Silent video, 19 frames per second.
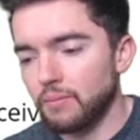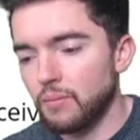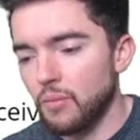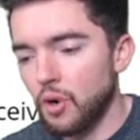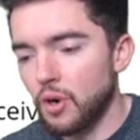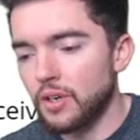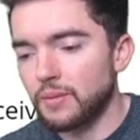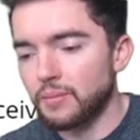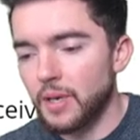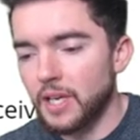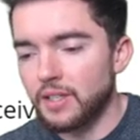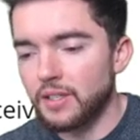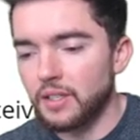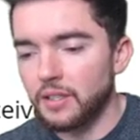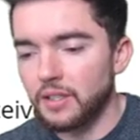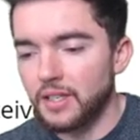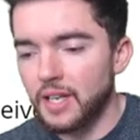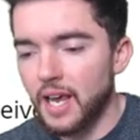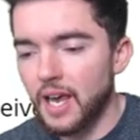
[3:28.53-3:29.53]
more
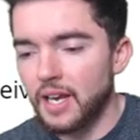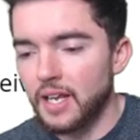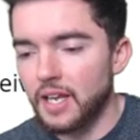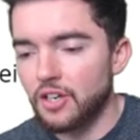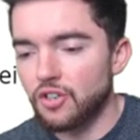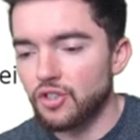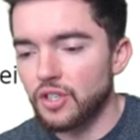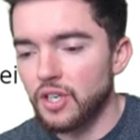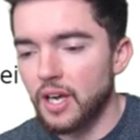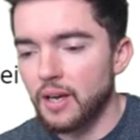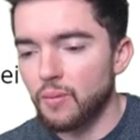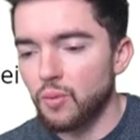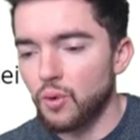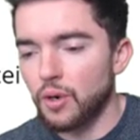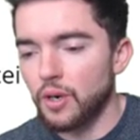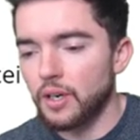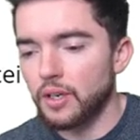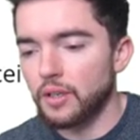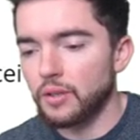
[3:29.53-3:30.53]
basic data entry type
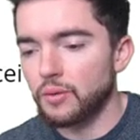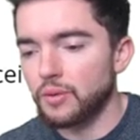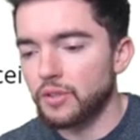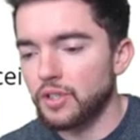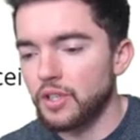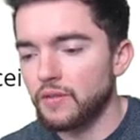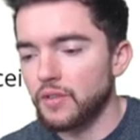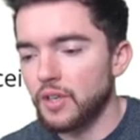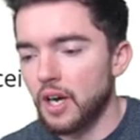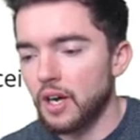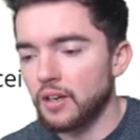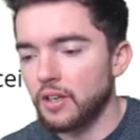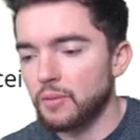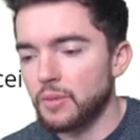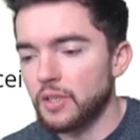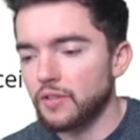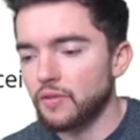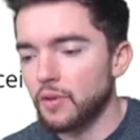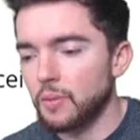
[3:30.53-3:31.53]
work, receive
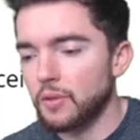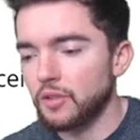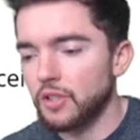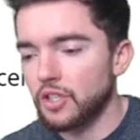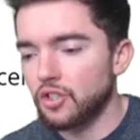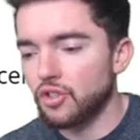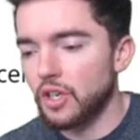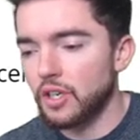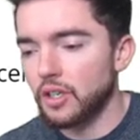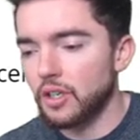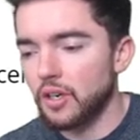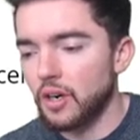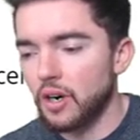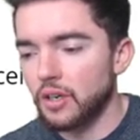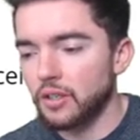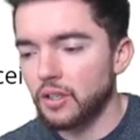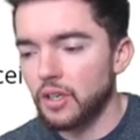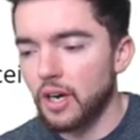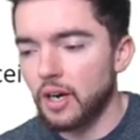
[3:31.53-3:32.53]
documents from electronic and
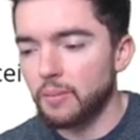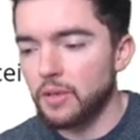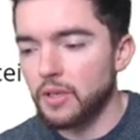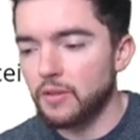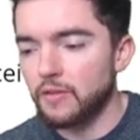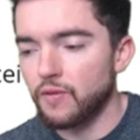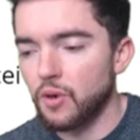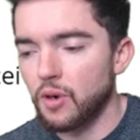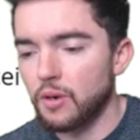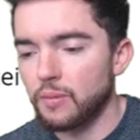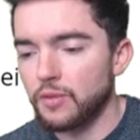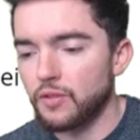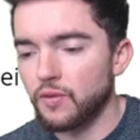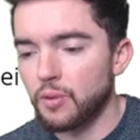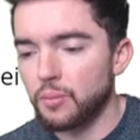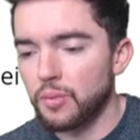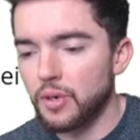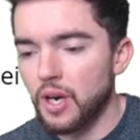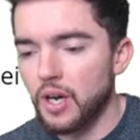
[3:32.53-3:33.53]
hard copy forms
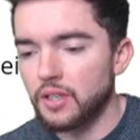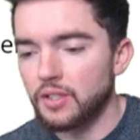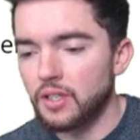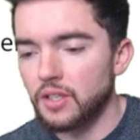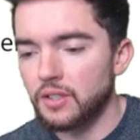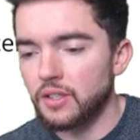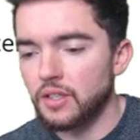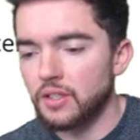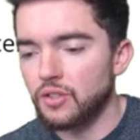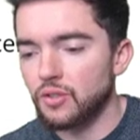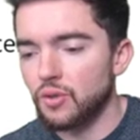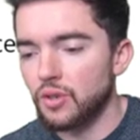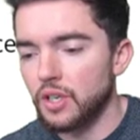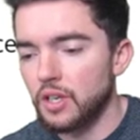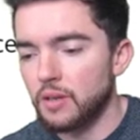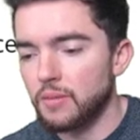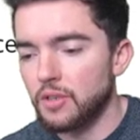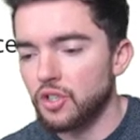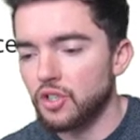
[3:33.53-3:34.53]
for processing,
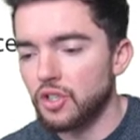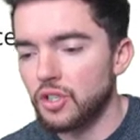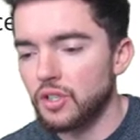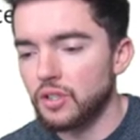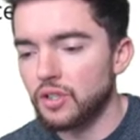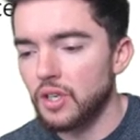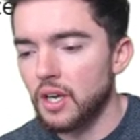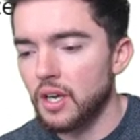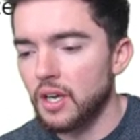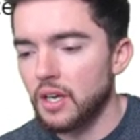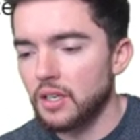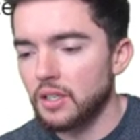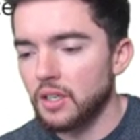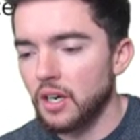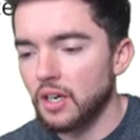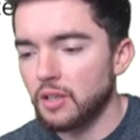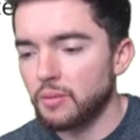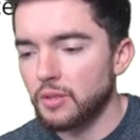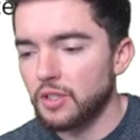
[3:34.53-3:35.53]
sort images,
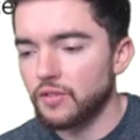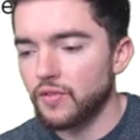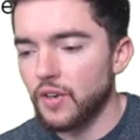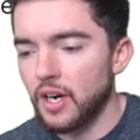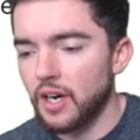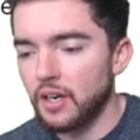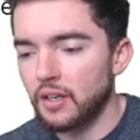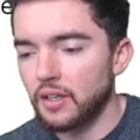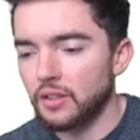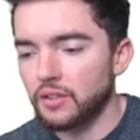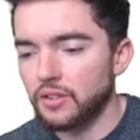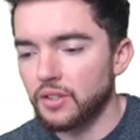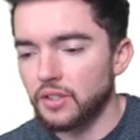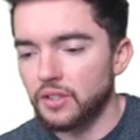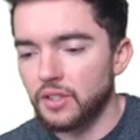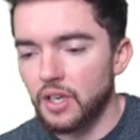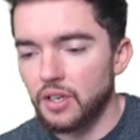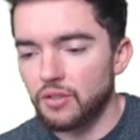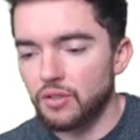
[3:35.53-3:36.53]
documents, files,
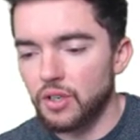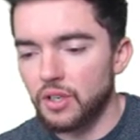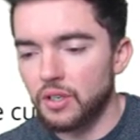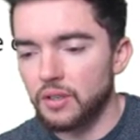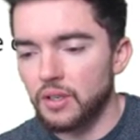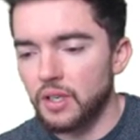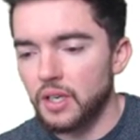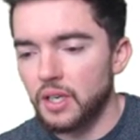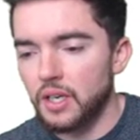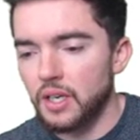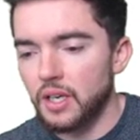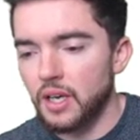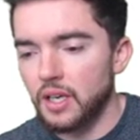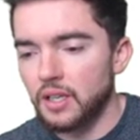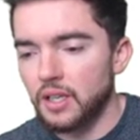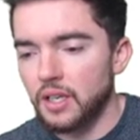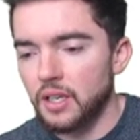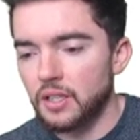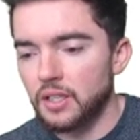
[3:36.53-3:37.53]
etc
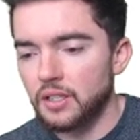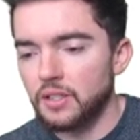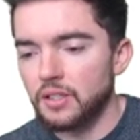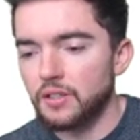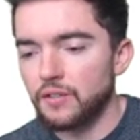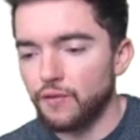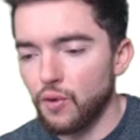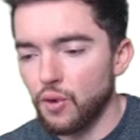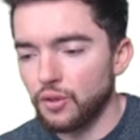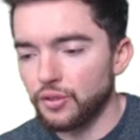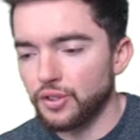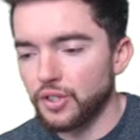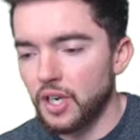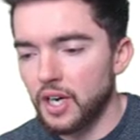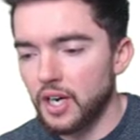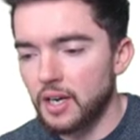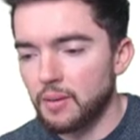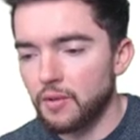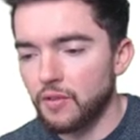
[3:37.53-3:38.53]
and then this is full
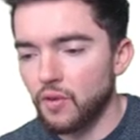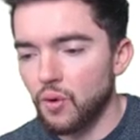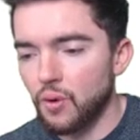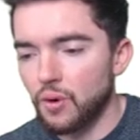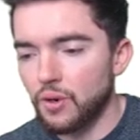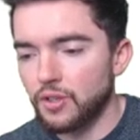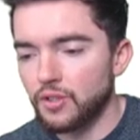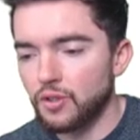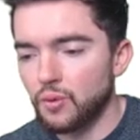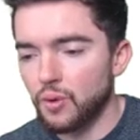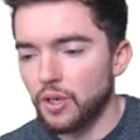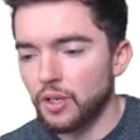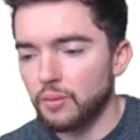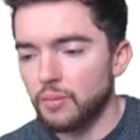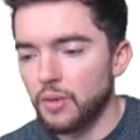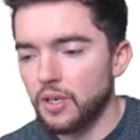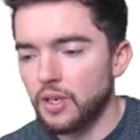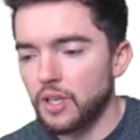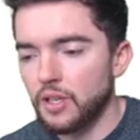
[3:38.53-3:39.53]
time, of course. You'll
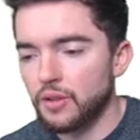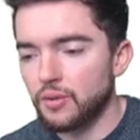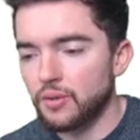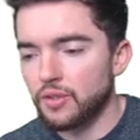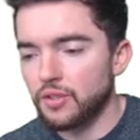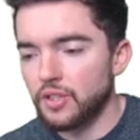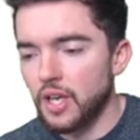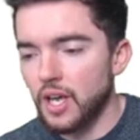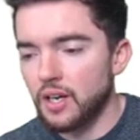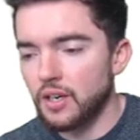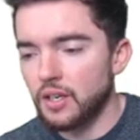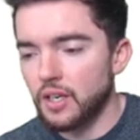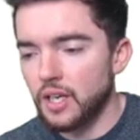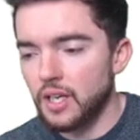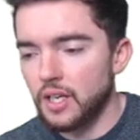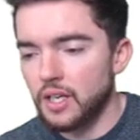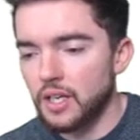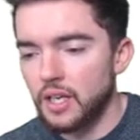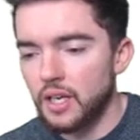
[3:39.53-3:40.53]
work Monday through
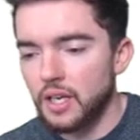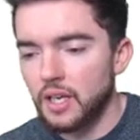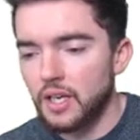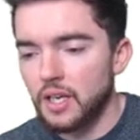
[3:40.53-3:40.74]
Saturday.